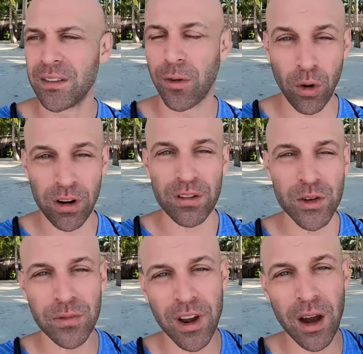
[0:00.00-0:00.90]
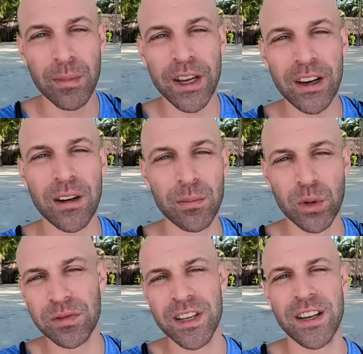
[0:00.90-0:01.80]
foreigners who've come here and
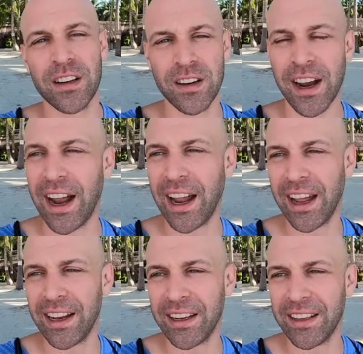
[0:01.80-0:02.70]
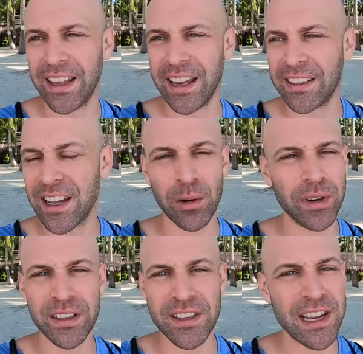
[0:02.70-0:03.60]
moved here, and they tell me the